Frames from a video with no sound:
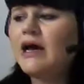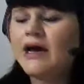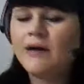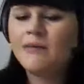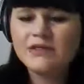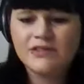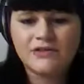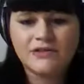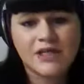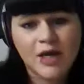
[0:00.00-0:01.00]
a
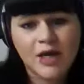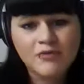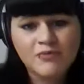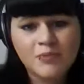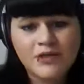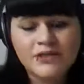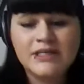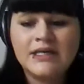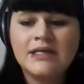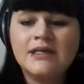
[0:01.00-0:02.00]
certain type of
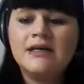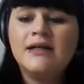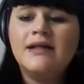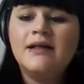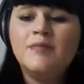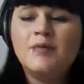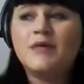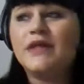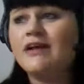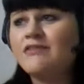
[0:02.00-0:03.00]
person,
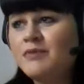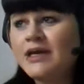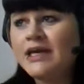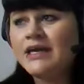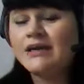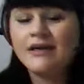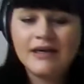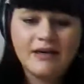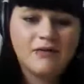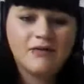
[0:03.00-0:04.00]
people that have money
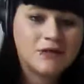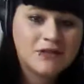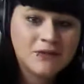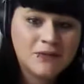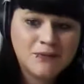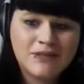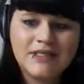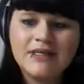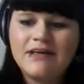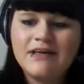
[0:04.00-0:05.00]
or don't.